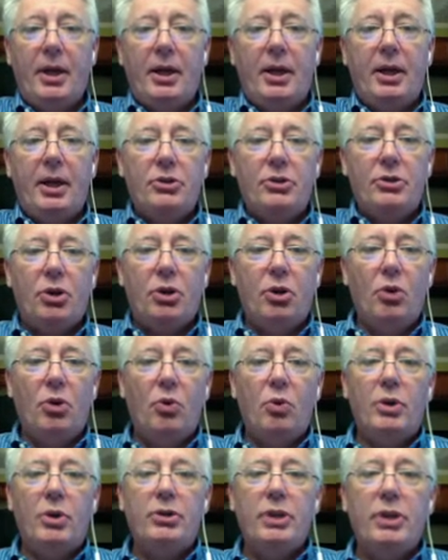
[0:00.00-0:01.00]
And so
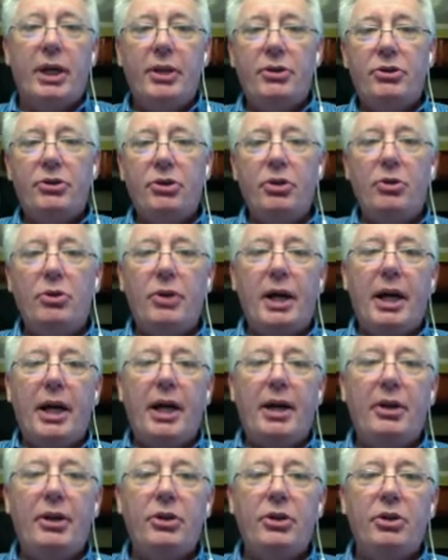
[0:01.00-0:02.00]
once I do
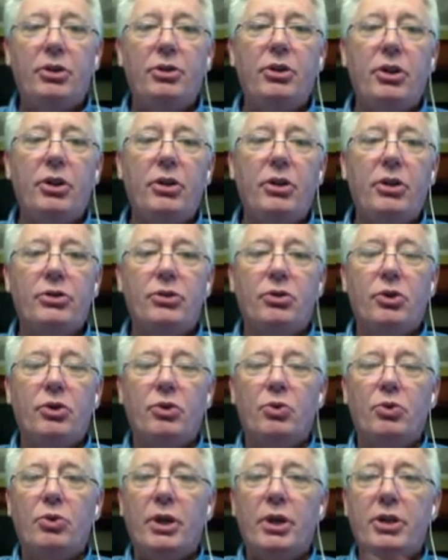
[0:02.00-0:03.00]
that, you'll notice the
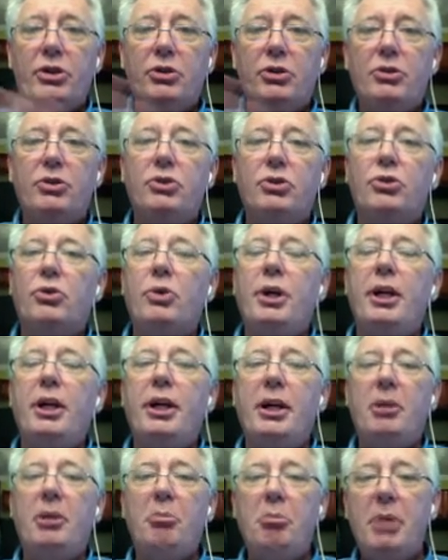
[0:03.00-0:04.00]
rest of the
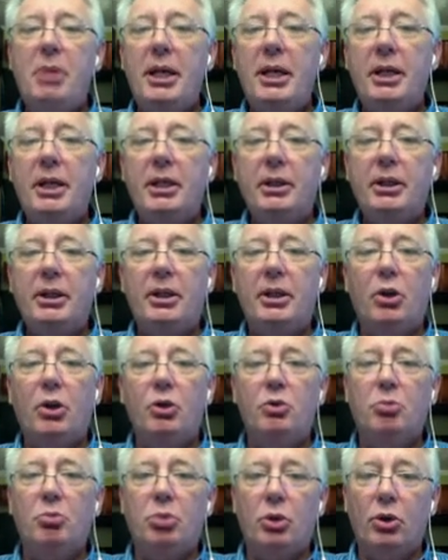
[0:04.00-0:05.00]
screen immediately
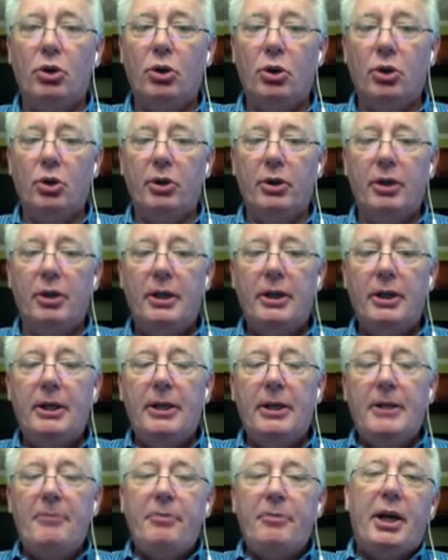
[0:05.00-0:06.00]
goes blurred.
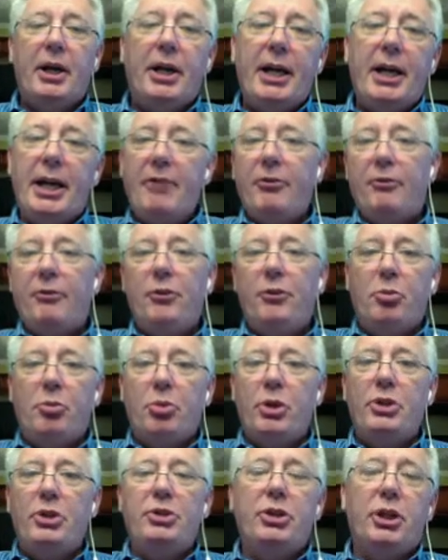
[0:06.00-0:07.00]
Now I have a few
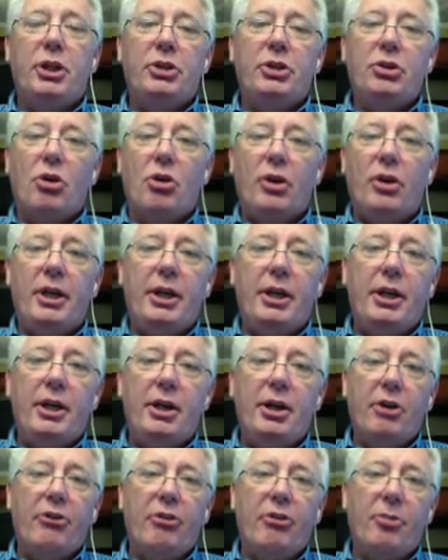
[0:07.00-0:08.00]
presets already in
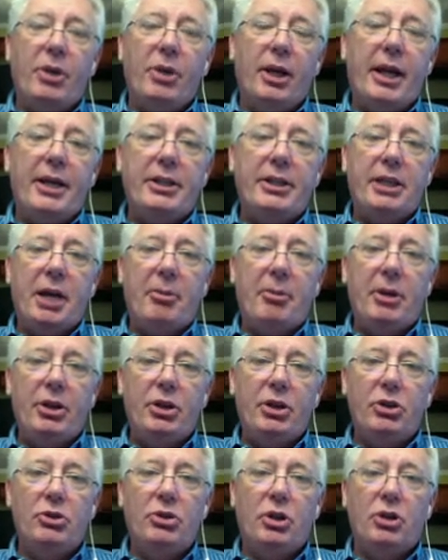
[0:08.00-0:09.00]
here from the last time I
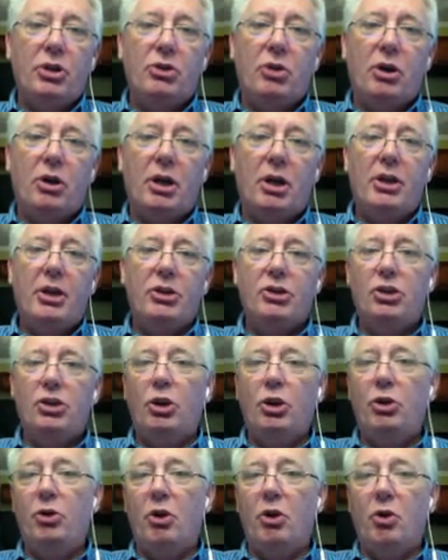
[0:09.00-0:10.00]
used it, so I'll kind of
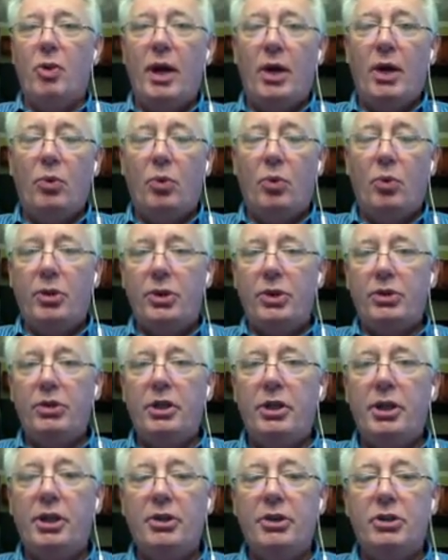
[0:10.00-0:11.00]
show you around what this
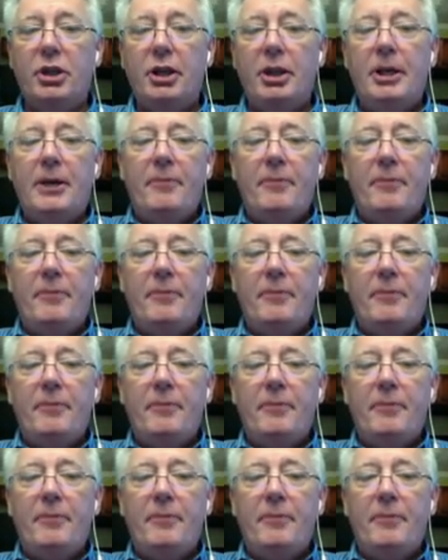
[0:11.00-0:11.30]
is.